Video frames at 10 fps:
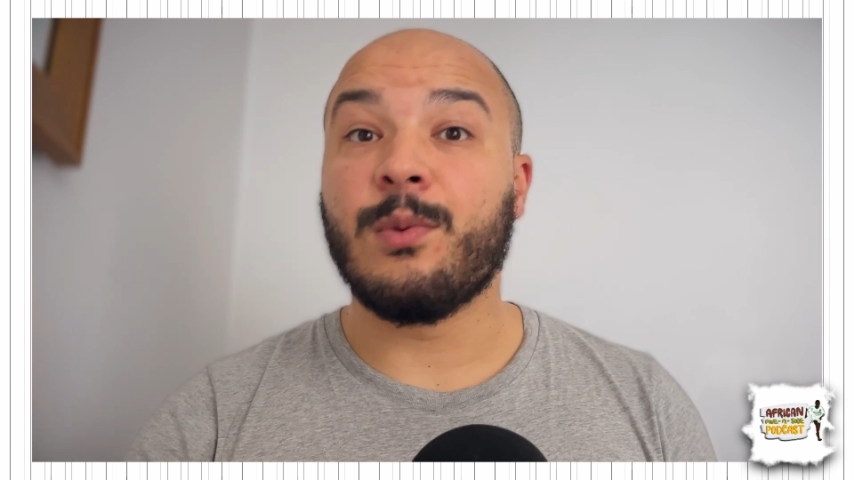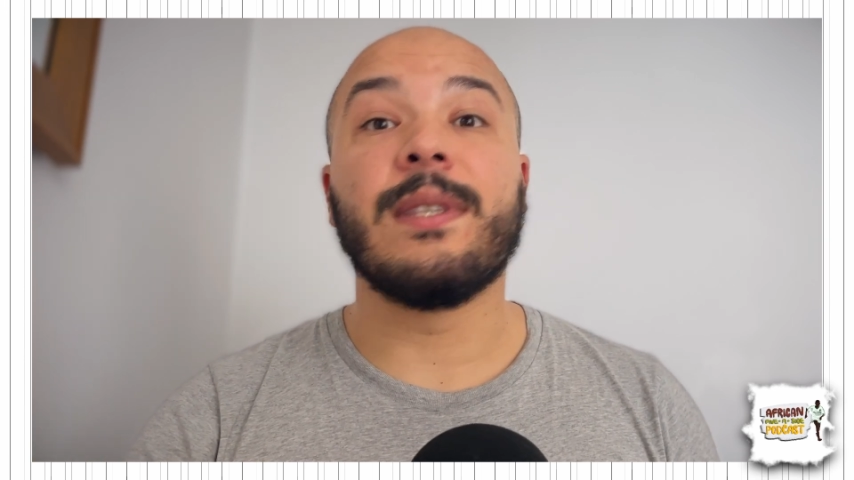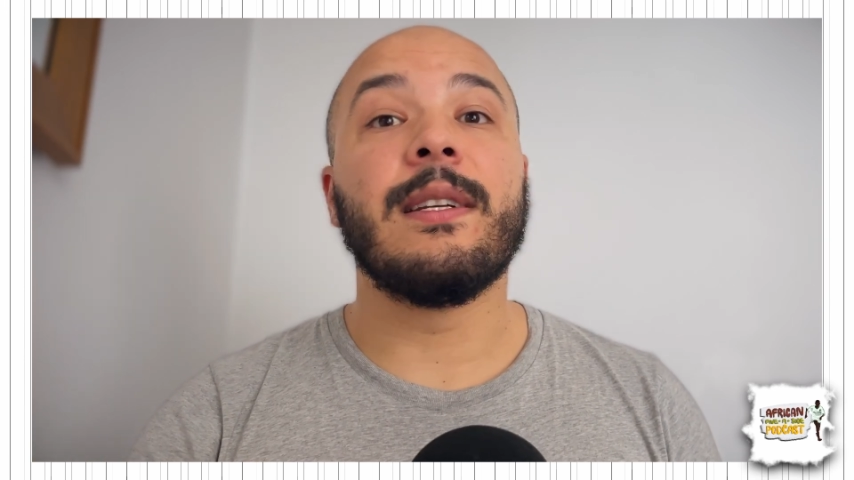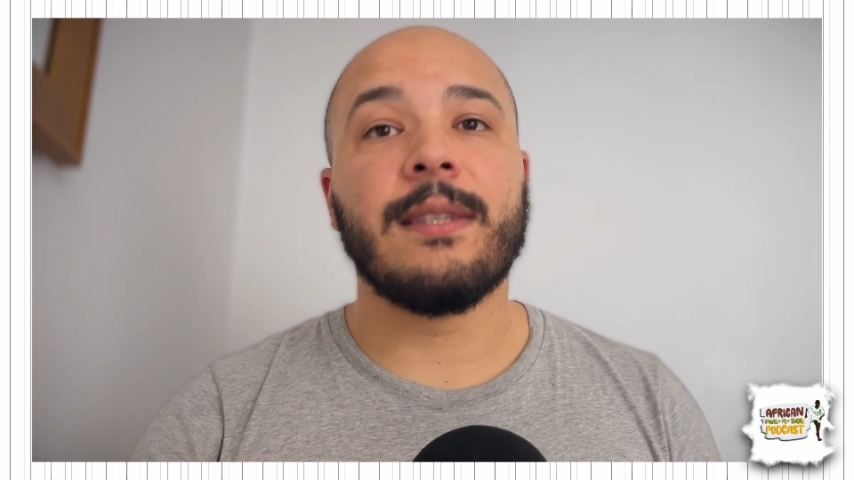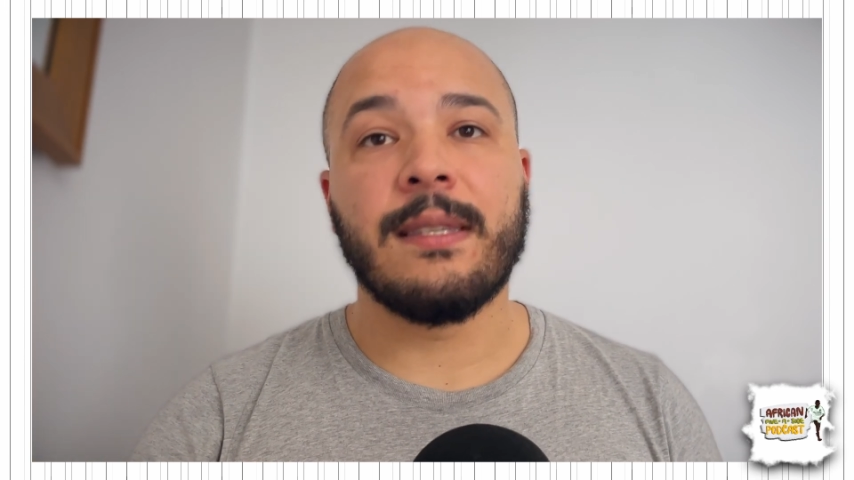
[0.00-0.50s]
was
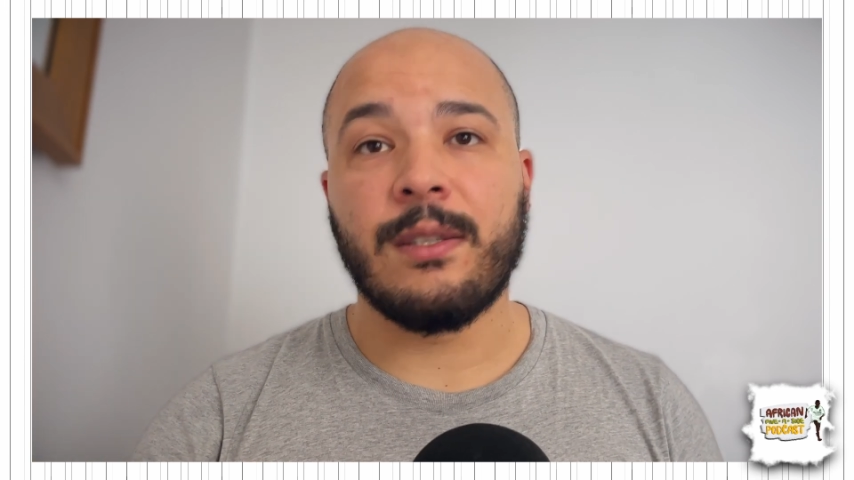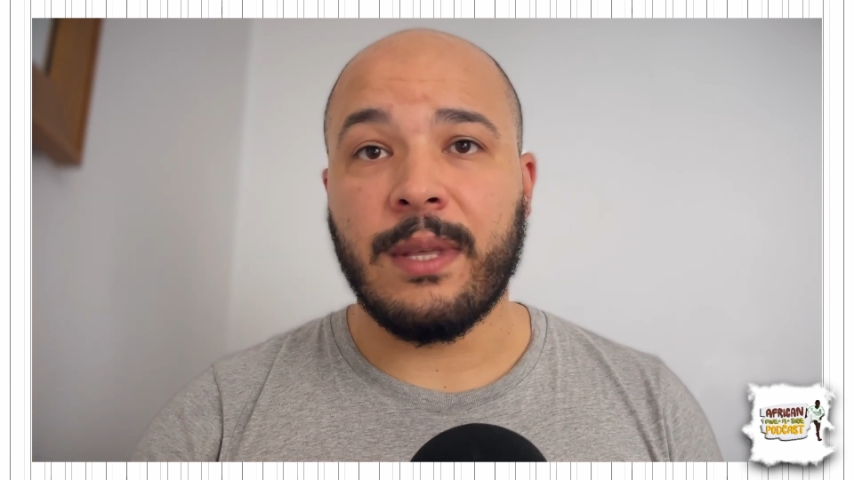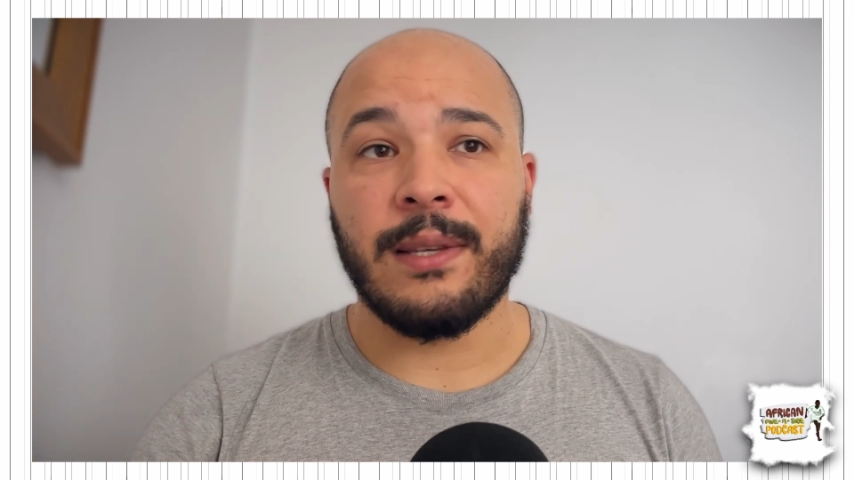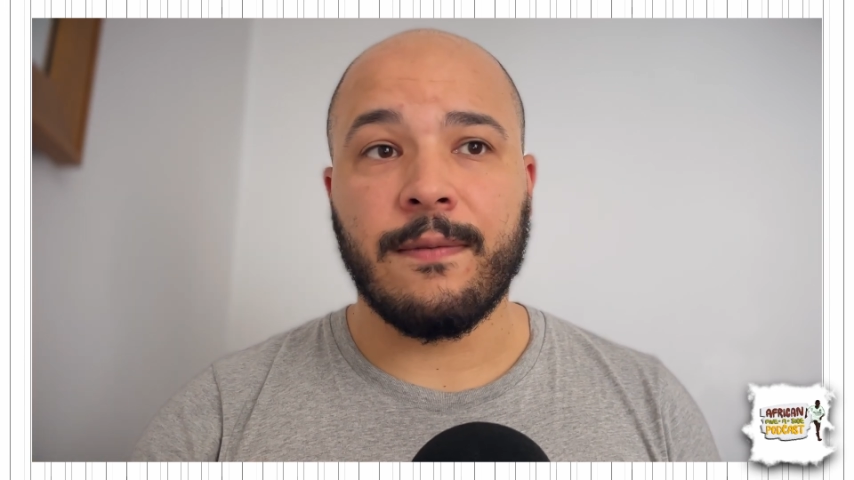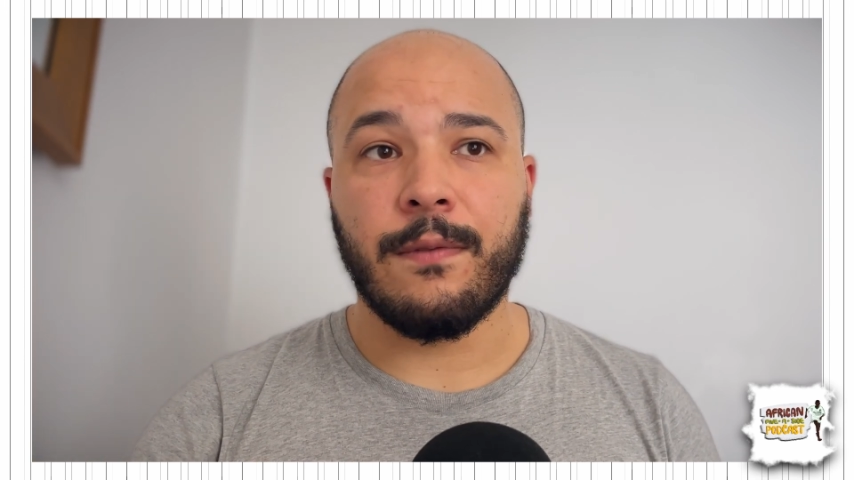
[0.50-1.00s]
there since
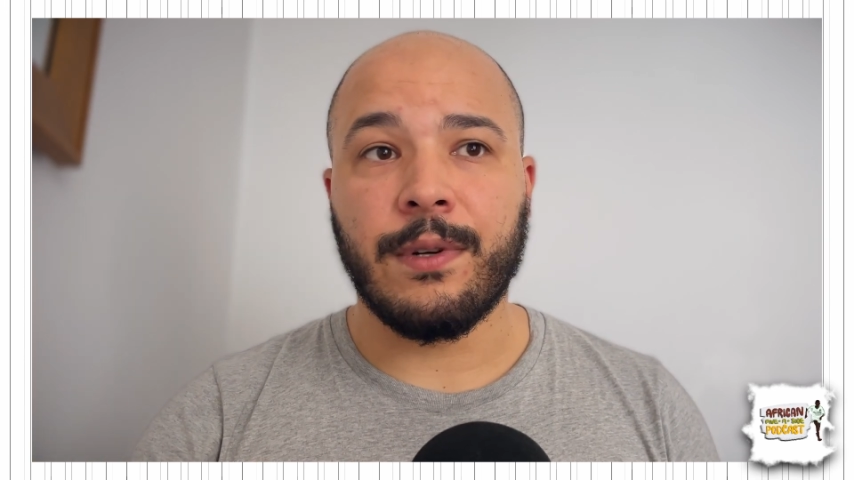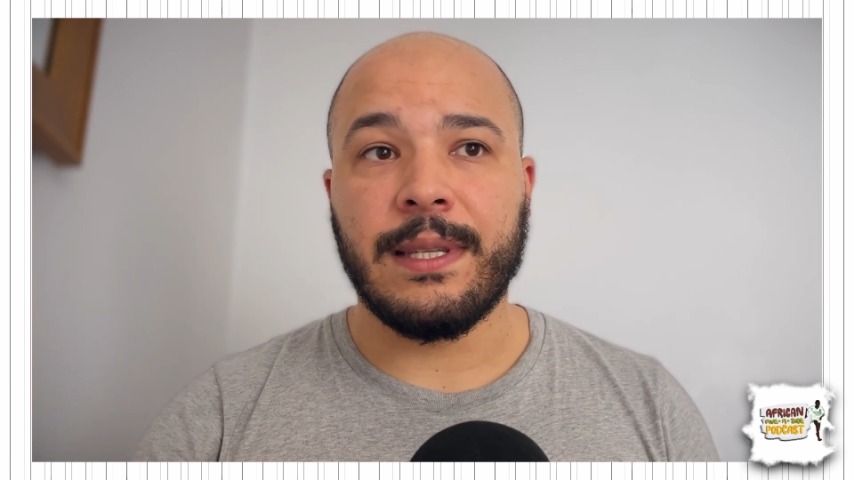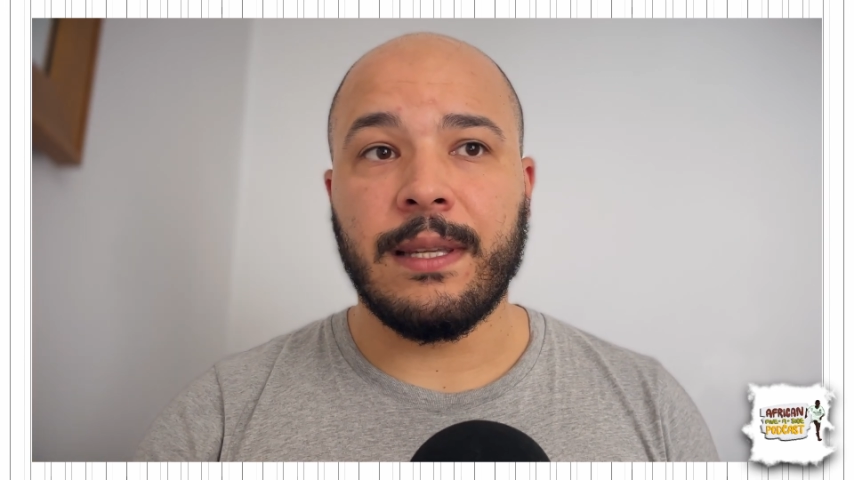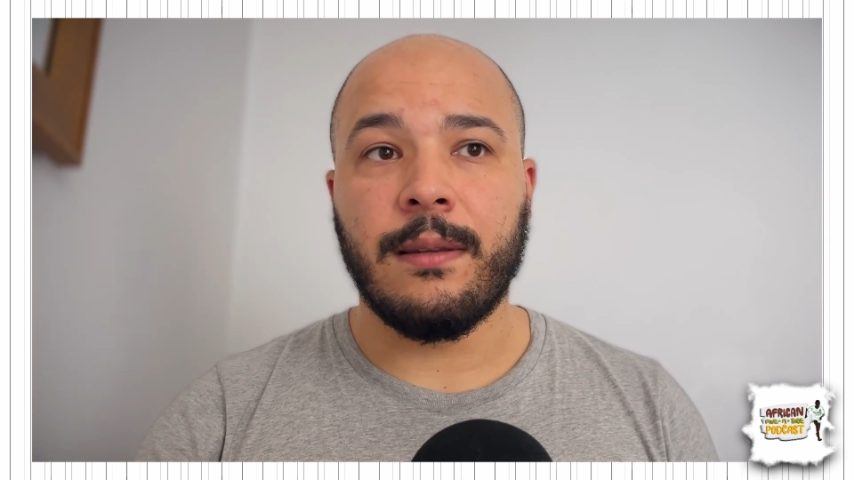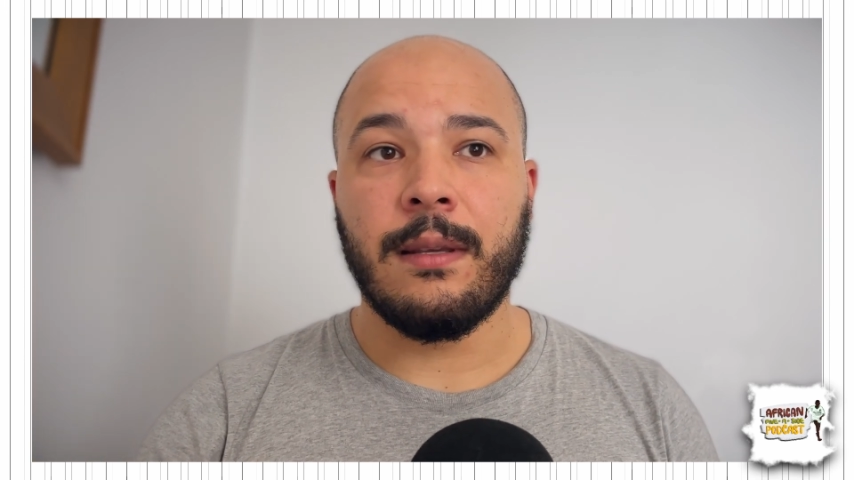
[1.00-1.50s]
2014.